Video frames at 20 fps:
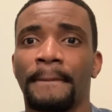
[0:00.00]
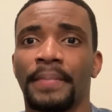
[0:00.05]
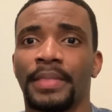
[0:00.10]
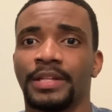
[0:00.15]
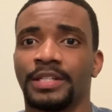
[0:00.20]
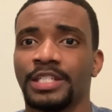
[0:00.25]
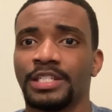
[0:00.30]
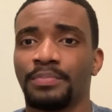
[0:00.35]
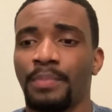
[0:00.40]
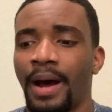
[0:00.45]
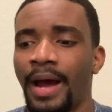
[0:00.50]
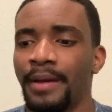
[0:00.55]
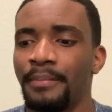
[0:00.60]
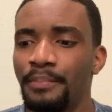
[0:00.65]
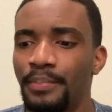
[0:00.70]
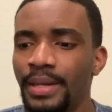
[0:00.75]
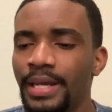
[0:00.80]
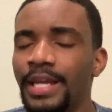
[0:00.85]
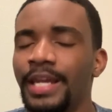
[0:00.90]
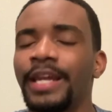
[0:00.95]
just by
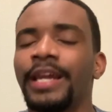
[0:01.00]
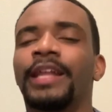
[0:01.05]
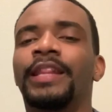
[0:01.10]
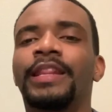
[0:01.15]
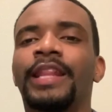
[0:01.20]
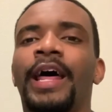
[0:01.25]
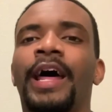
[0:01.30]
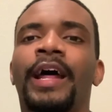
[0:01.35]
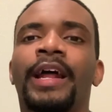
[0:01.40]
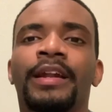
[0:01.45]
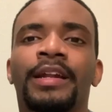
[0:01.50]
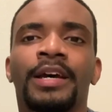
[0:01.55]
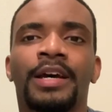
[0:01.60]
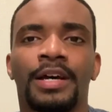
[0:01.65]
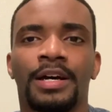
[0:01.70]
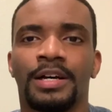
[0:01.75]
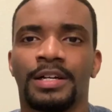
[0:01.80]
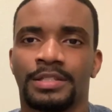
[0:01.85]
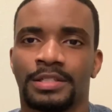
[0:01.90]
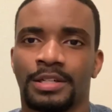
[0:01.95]
being in that
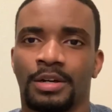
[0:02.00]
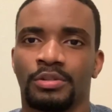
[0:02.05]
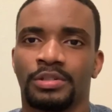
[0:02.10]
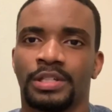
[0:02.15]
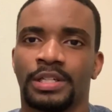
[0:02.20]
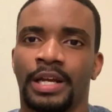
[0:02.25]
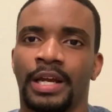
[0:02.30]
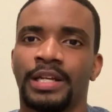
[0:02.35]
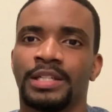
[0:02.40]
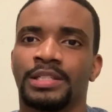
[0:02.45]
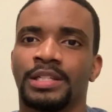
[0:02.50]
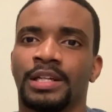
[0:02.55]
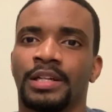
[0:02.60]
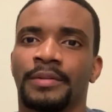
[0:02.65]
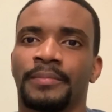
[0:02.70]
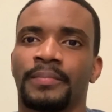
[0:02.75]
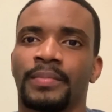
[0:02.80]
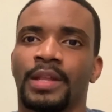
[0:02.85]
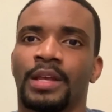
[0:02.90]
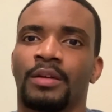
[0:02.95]
association.
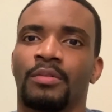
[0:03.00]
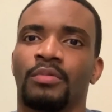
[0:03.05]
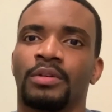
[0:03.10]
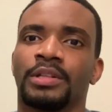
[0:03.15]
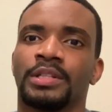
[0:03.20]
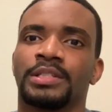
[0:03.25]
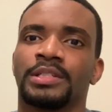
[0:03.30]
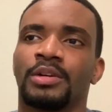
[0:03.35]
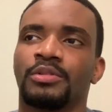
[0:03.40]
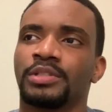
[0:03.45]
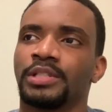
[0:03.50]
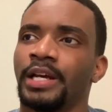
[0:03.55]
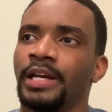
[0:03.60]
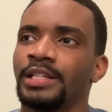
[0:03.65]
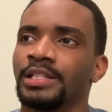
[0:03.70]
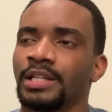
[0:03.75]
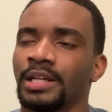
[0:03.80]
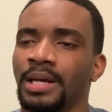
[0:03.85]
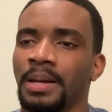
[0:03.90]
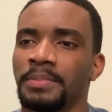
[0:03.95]
And with
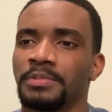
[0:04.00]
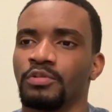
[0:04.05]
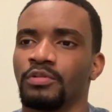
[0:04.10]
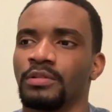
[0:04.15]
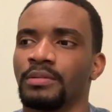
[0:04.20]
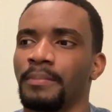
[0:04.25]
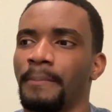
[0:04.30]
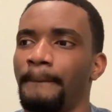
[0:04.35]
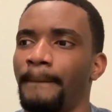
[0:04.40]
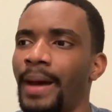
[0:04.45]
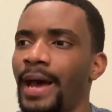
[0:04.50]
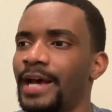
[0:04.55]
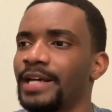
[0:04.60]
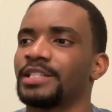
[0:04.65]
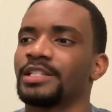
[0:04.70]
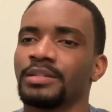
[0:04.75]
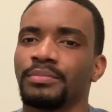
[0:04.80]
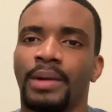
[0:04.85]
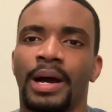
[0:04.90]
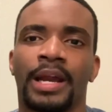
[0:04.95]
association comes with
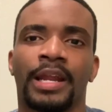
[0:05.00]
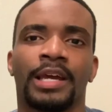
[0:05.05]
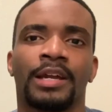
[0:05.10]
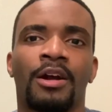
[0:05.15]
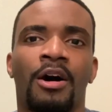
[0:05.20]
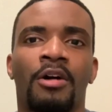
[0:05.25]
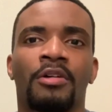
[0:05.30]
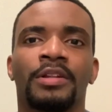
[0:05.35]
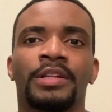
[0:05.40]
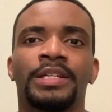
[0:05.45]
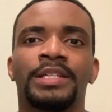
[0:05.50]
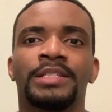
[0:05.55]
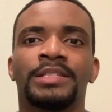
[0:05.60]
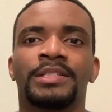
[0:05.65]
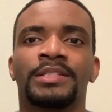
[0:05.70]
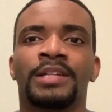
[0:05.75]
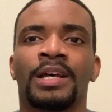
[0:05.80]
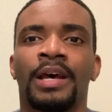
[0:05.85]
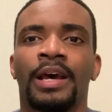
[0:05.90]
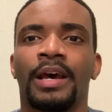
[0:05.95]
masterminding and all
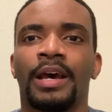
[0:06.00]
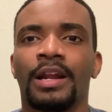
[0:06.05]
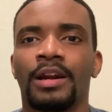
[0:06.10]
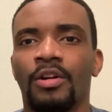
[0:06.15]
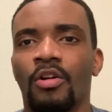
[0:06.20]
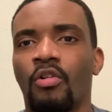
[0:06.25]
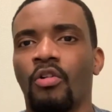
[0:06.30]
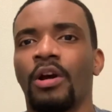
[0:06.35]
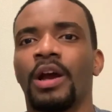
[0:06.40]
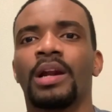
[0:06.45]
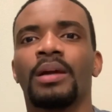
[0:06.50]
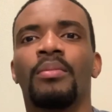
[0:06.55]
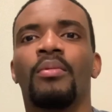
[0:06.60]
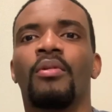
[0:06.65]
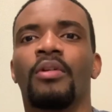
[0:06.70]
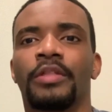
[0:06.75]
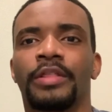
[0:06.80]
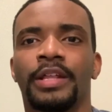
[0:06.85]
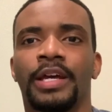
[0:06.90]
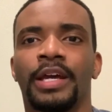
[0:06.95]
these incredible
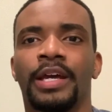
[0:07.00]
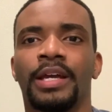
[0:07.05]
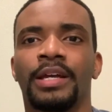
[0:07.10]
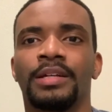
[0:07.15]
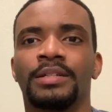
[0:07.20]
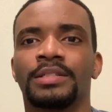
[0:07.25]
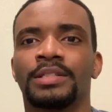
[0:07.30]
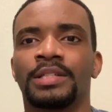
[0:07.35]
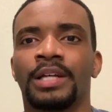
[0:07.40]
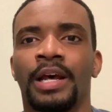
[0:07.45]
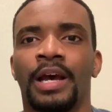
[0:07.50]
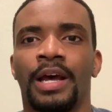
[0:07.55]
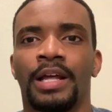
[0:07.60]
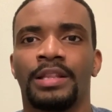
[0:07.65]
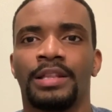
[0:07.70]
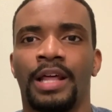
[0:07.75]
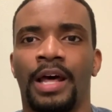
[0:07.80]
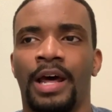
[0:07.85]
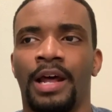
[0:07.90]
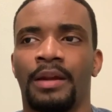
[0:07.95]
things
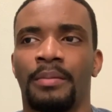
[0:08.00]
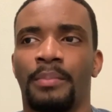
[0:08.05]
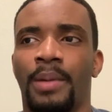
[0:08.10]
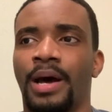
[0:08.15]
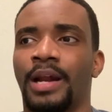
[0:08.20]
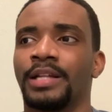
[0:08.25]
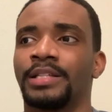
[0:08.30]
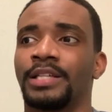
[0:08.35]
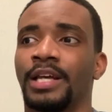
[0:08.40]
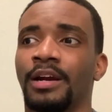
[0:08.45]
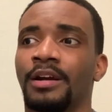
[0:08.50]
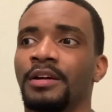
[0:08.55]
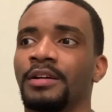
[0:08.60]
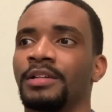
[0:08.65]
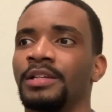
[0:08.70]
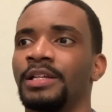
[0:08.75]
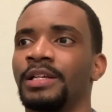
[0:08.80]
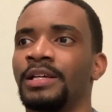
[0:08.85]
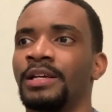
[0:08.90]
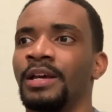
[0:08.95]
that
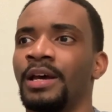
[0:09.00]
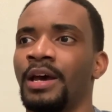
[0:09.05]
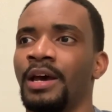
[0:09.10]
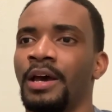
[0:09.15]
monetarily